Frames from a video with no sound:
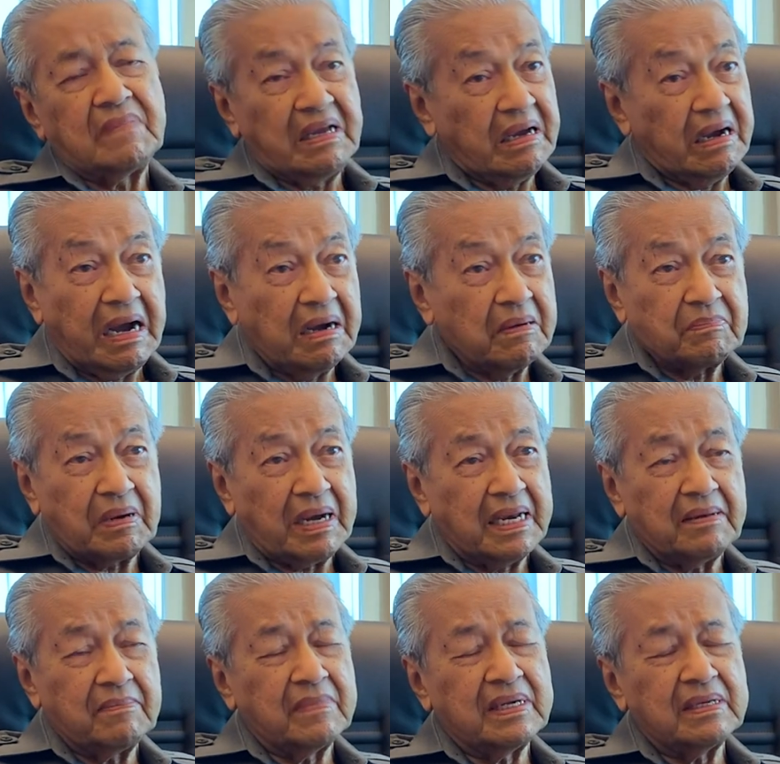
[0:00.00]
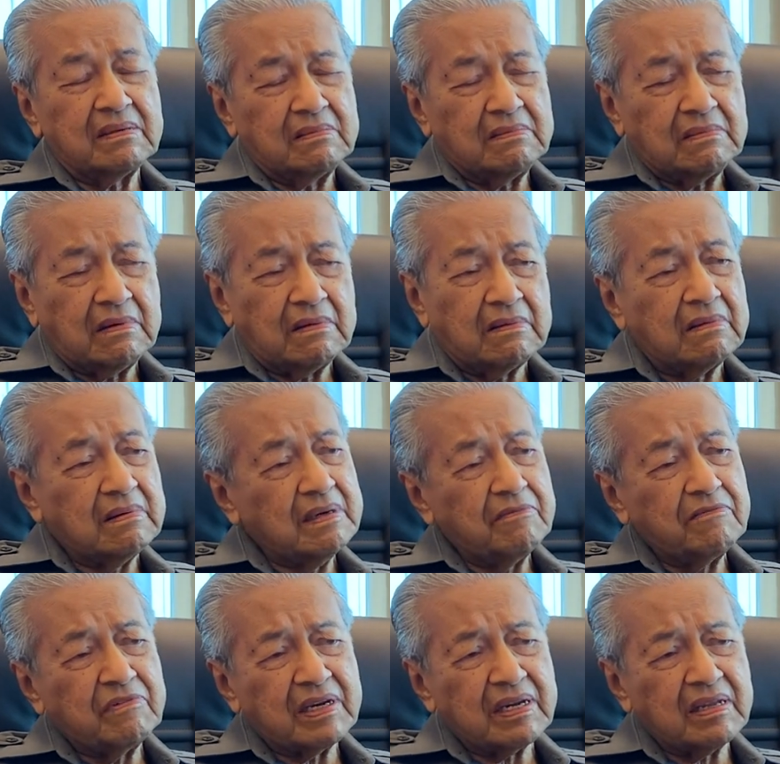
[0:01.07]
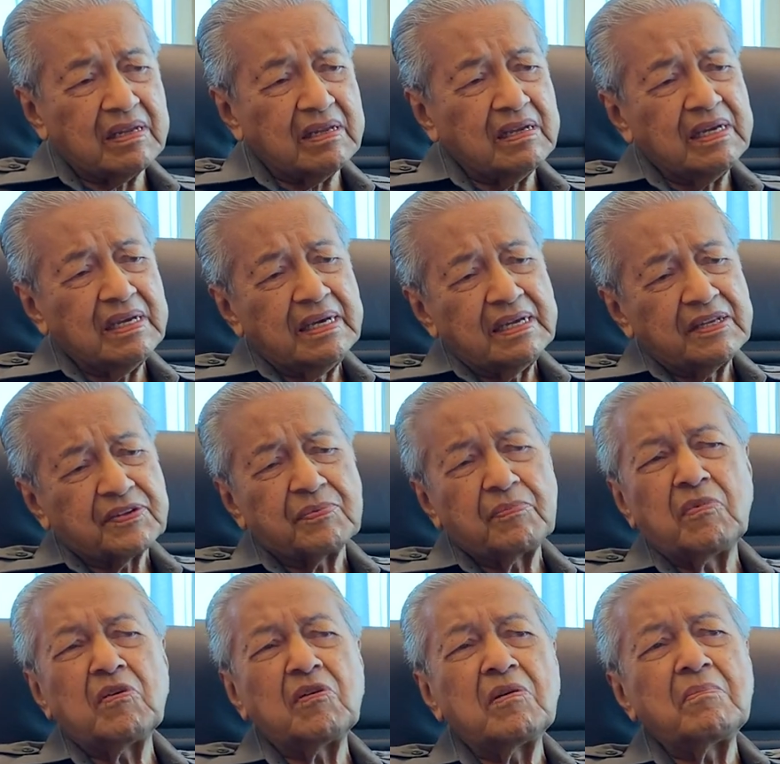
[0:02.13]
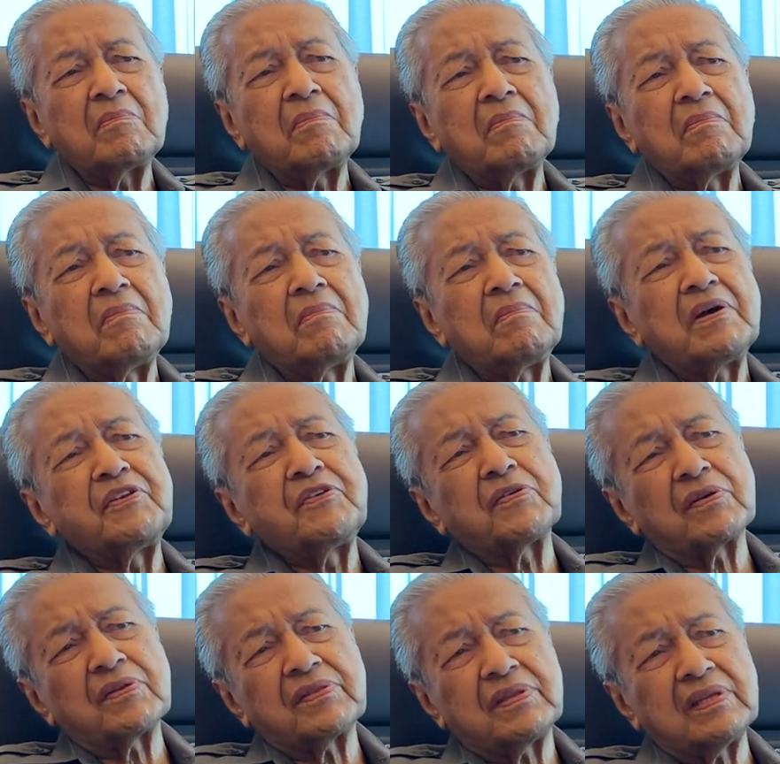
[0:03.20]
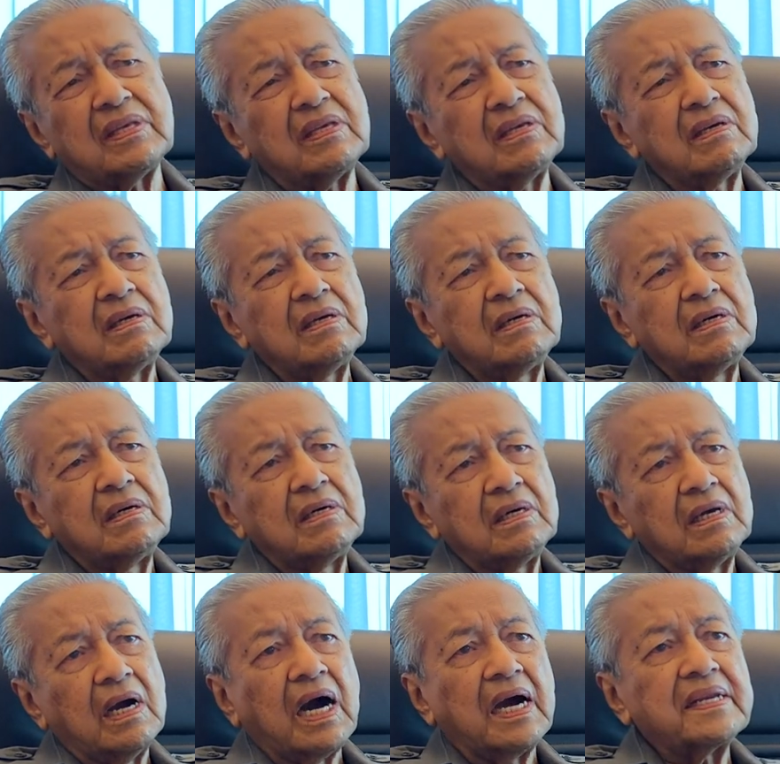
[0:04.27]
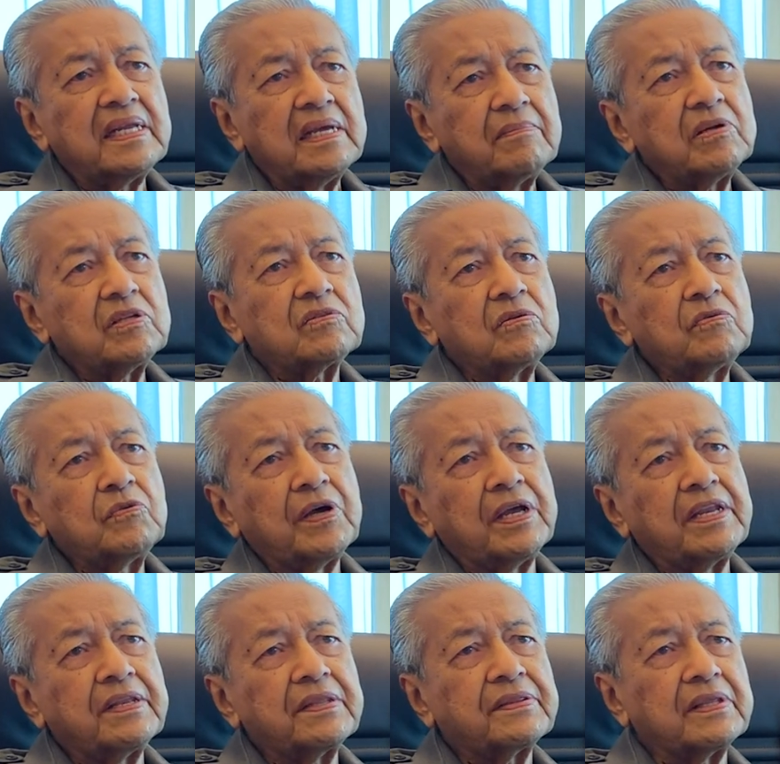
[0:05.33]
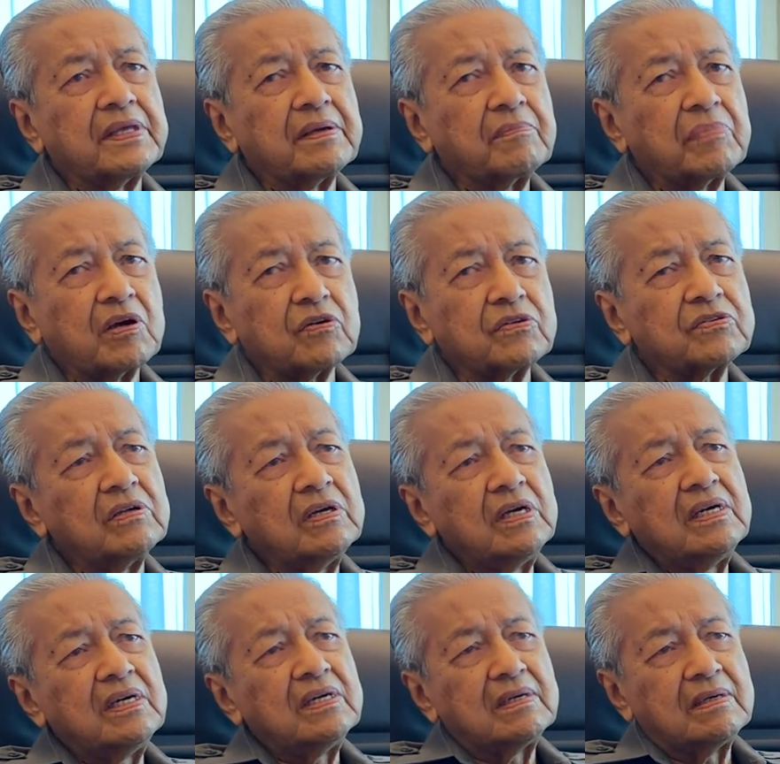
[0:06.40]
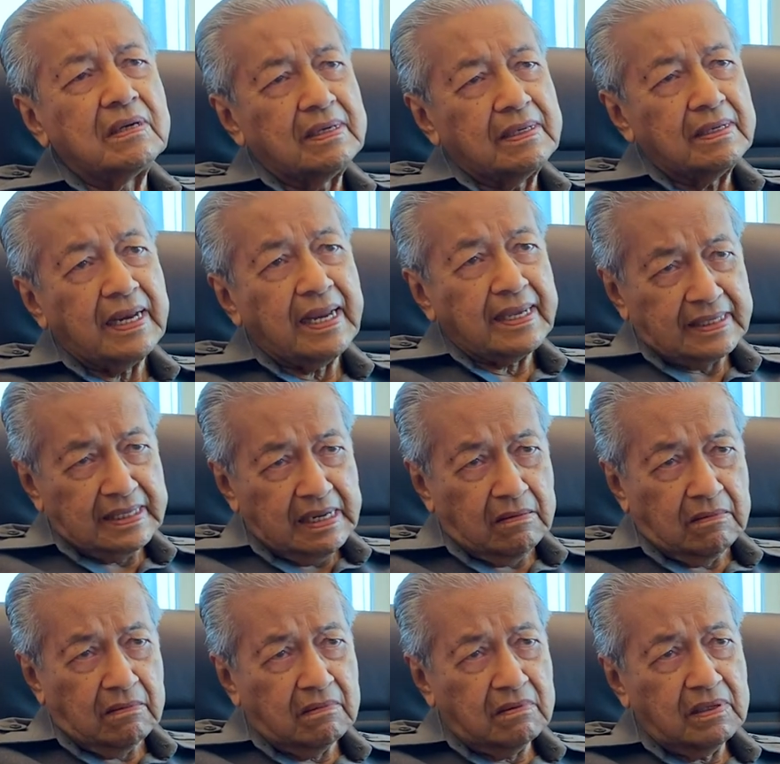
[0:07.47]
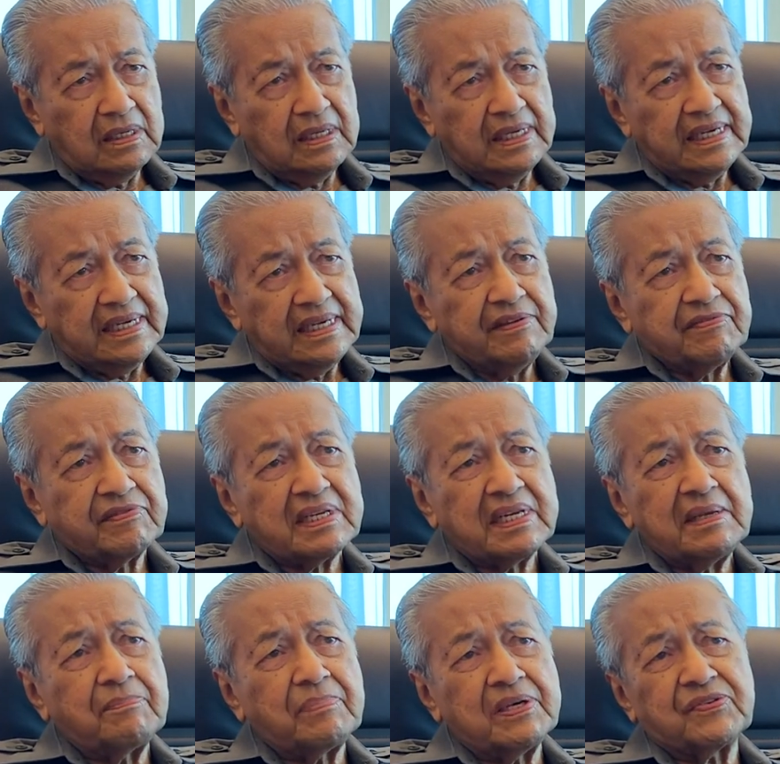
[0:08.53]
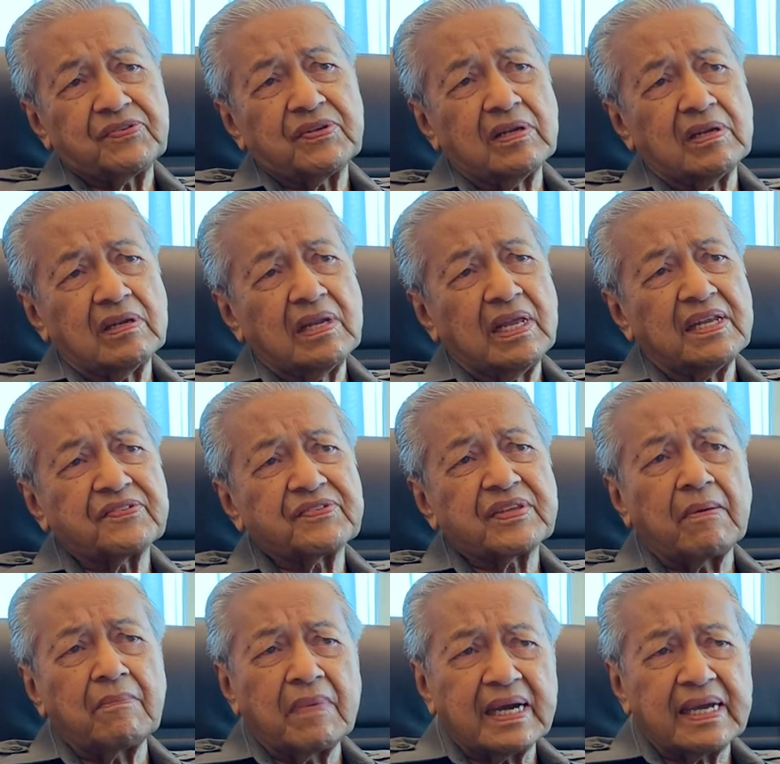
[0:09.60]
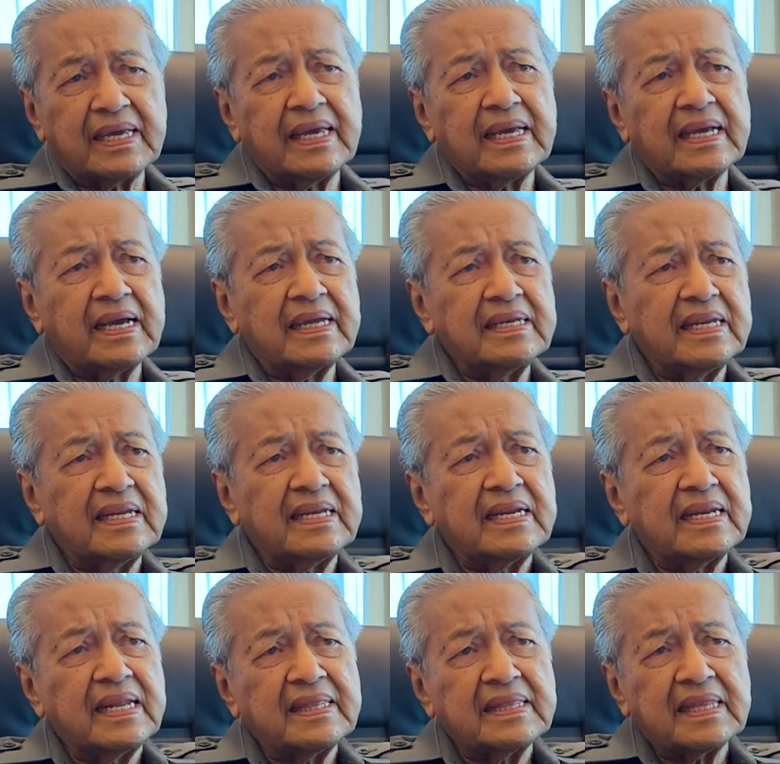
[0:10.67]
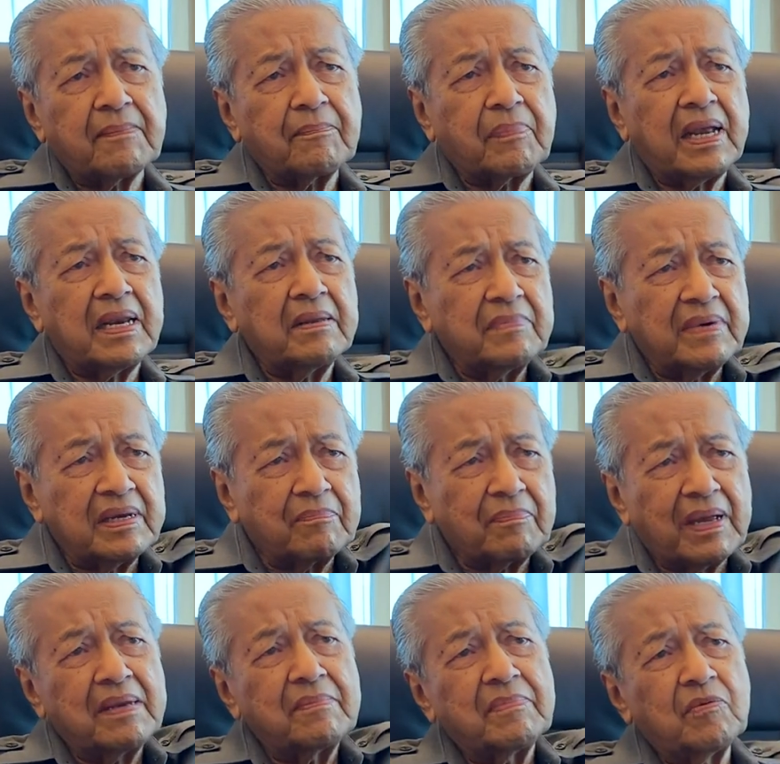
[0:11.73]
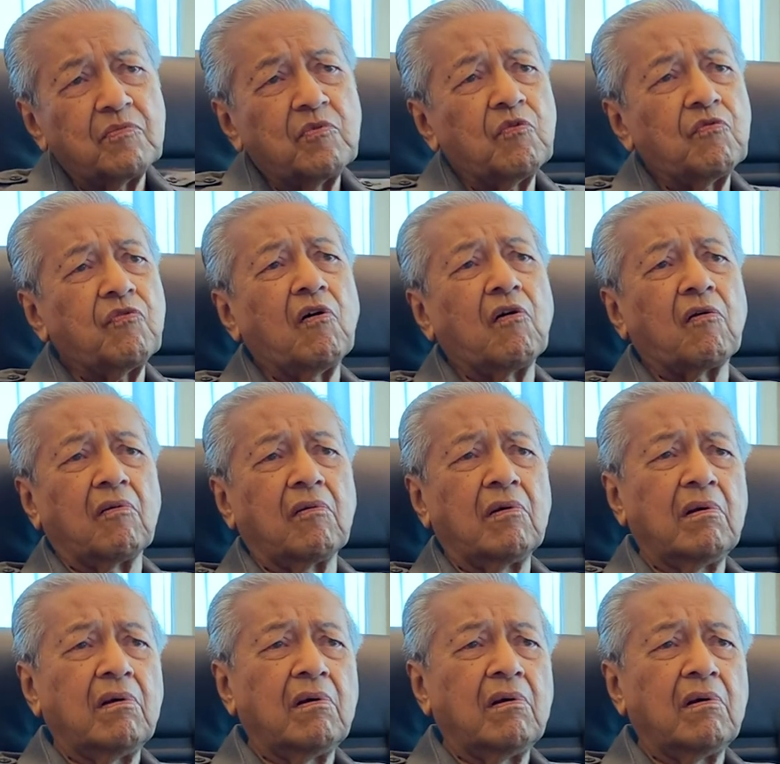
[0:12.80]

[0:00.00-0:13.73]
a hung parliament or a very small majority unable to do anything, because like now, if 3% had stomach ache and didn't enter parliament, parliament would fall.